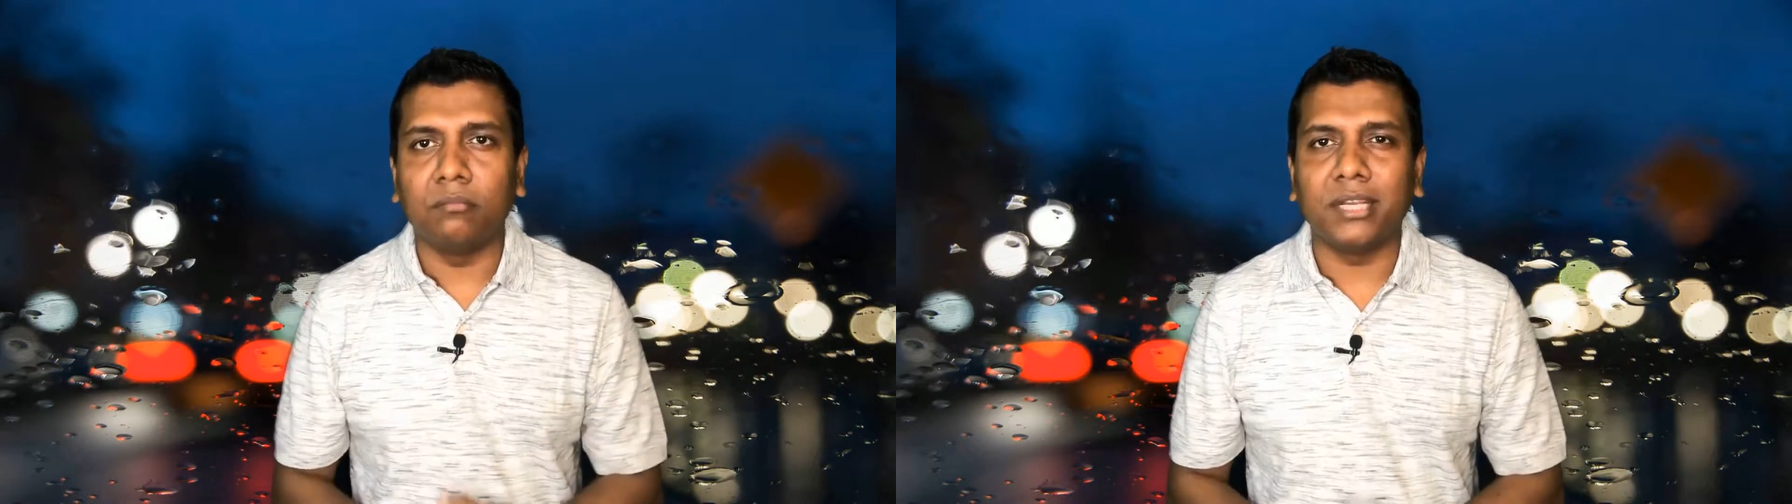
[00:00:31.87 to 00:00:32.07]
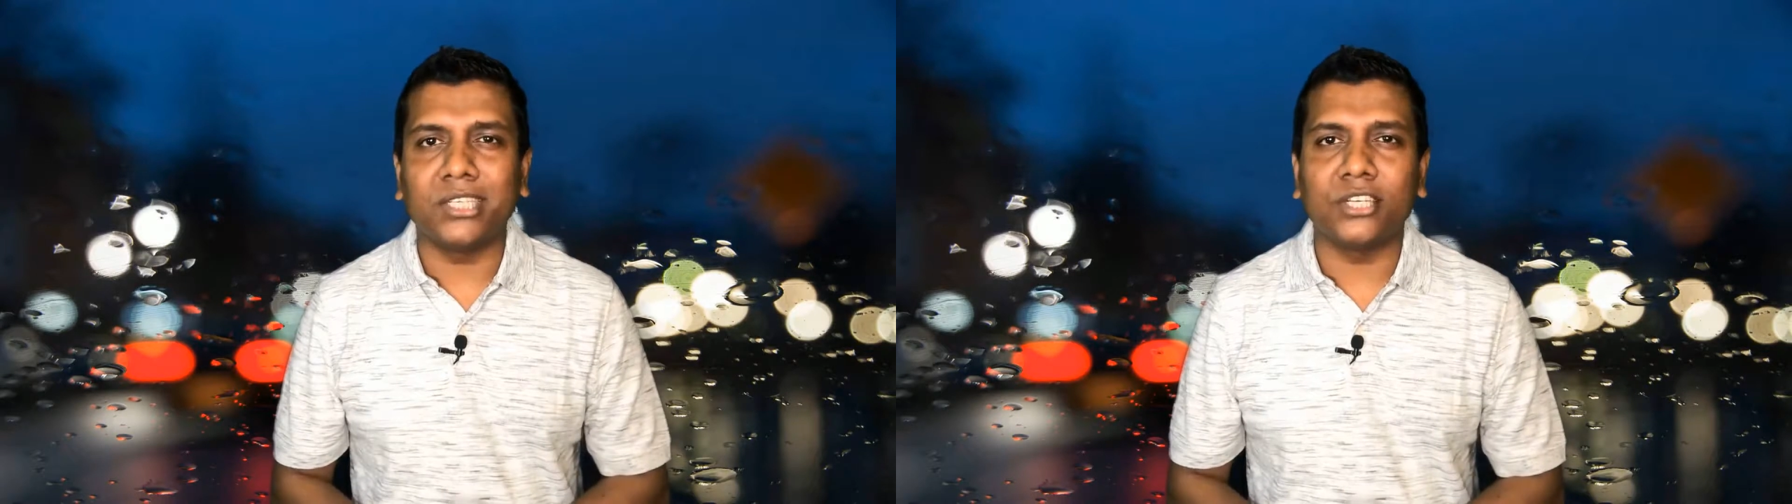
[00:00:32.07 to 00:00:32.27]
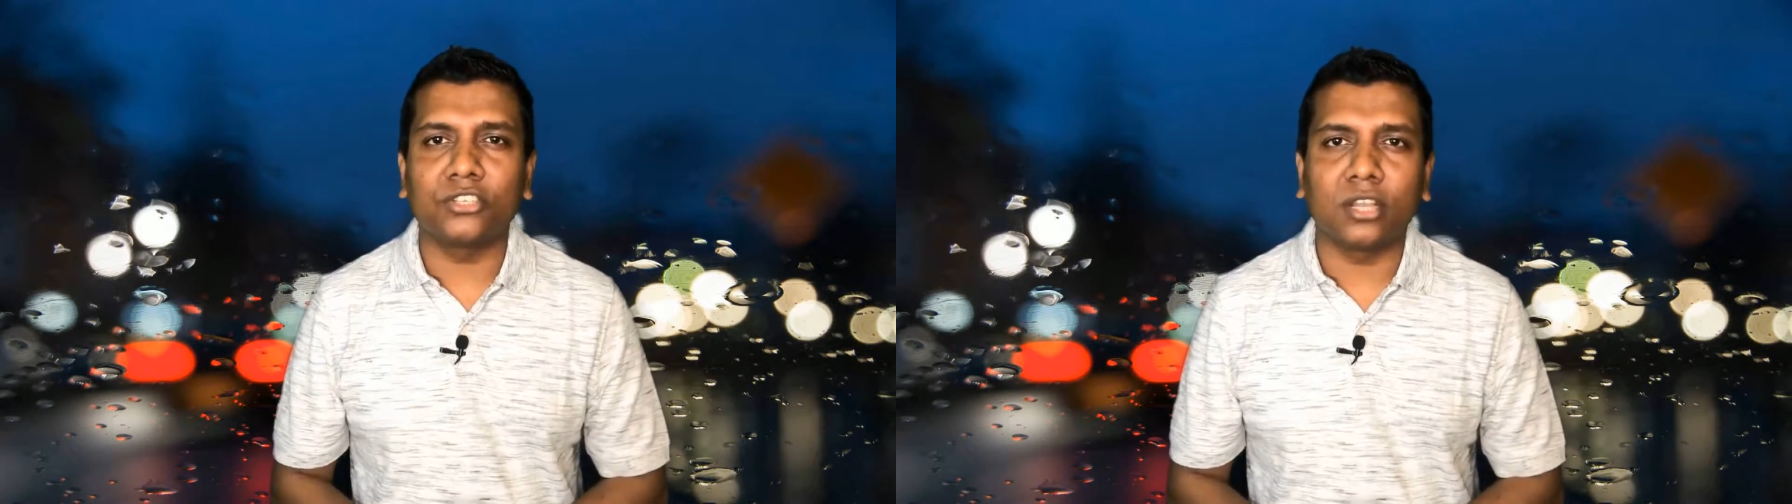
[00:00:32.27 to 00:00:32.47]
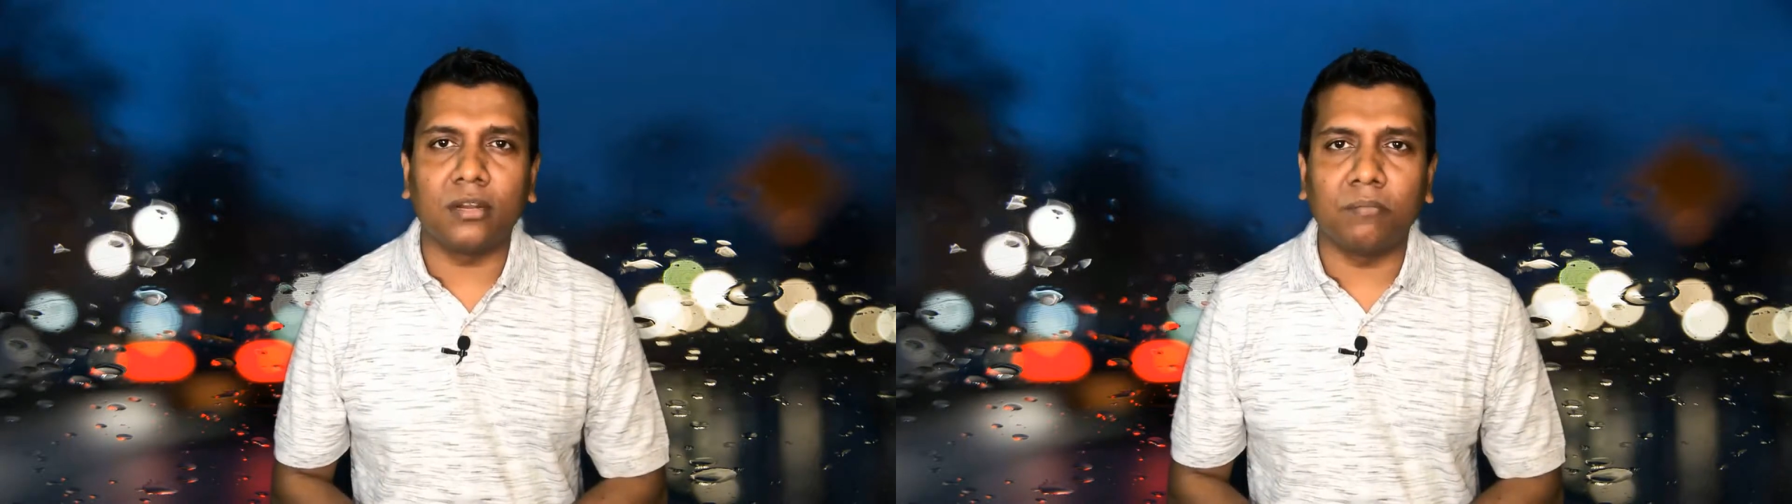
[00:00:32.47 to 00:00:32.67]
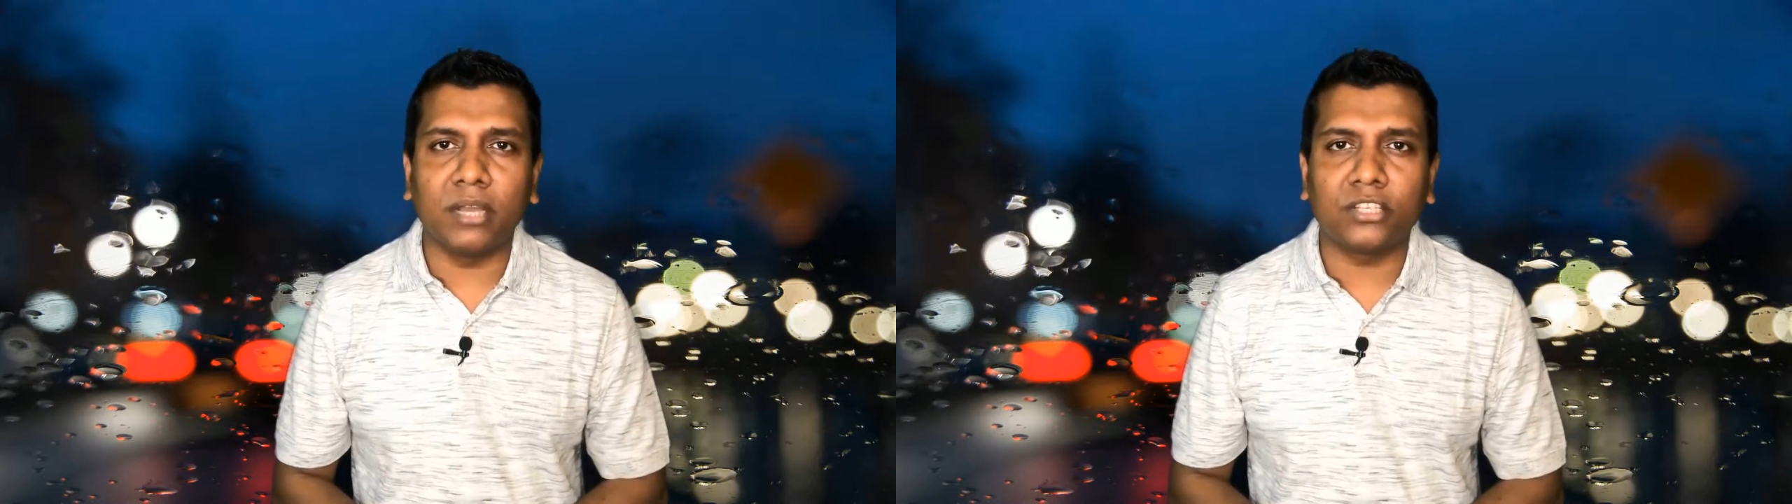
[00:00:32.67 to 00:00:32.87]
machines
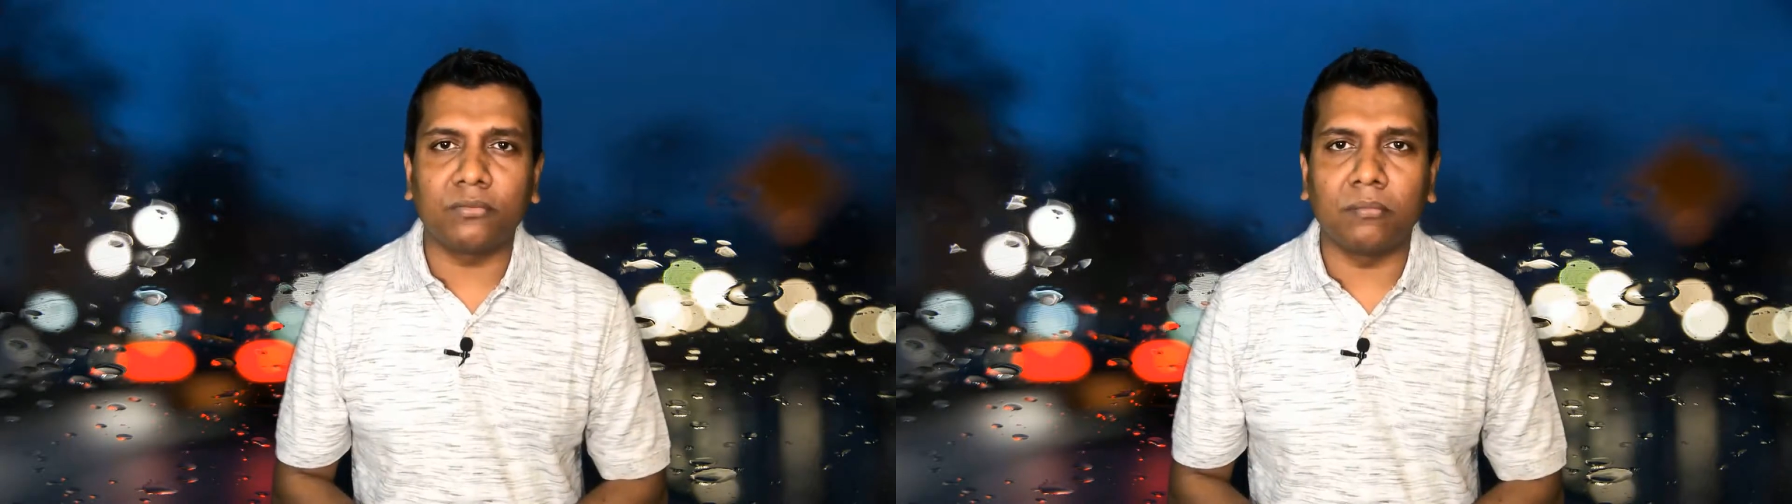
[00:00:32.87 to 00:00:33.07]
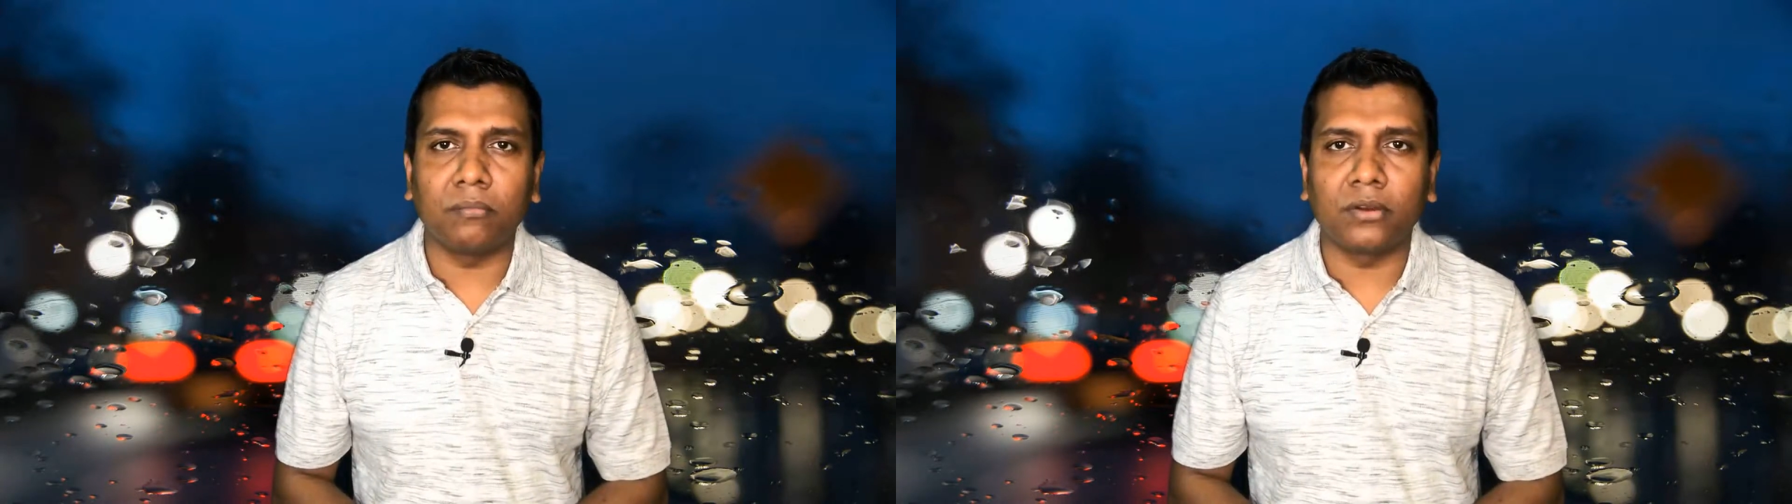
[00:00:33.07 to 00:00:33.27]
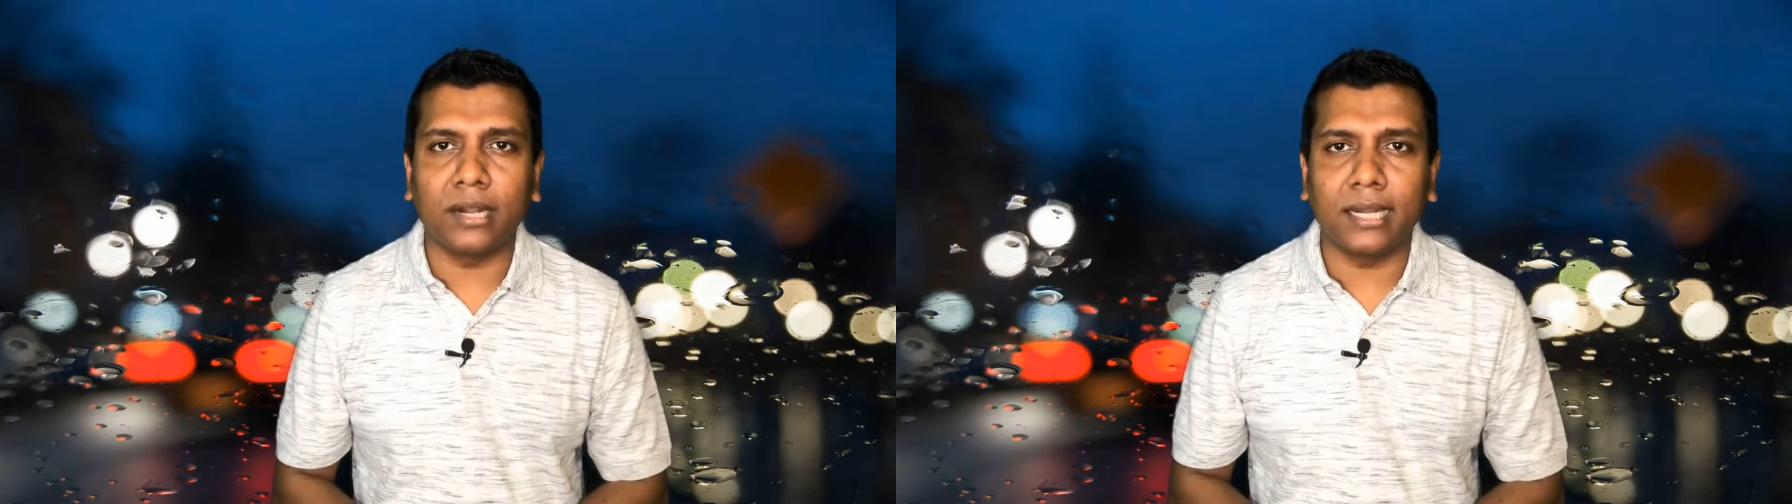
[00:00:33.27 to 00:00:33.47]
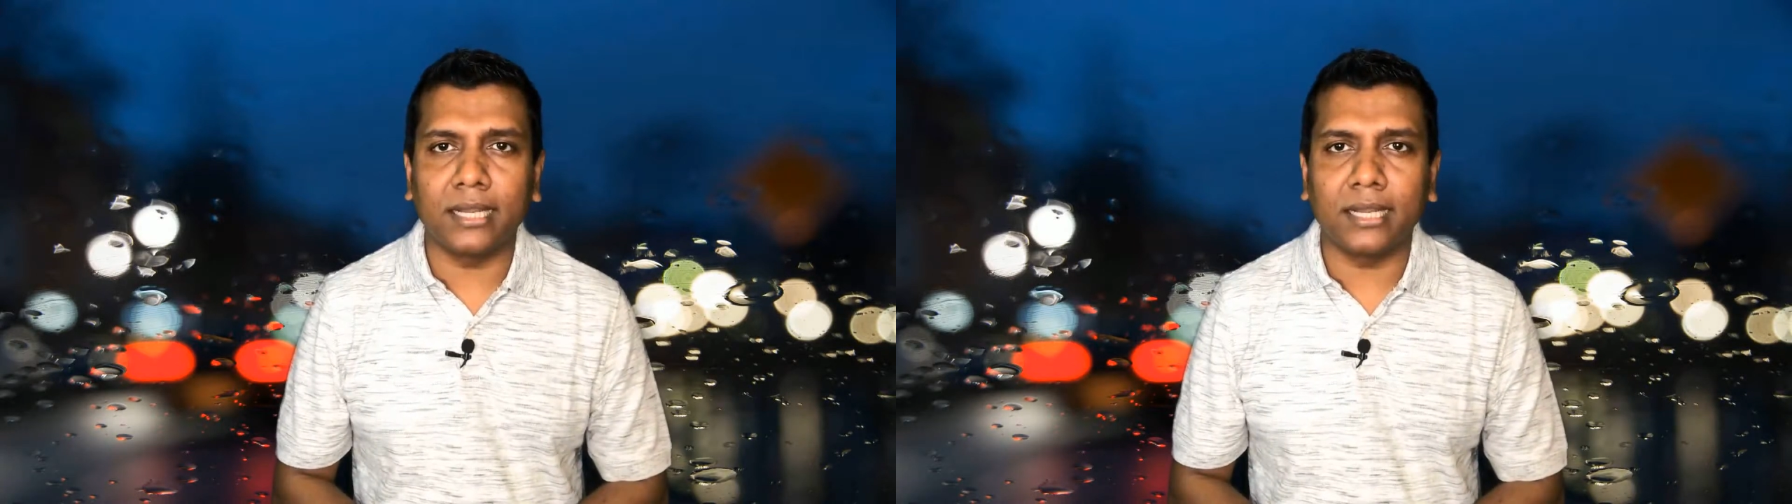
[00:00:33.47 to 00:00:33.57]
learn best from correct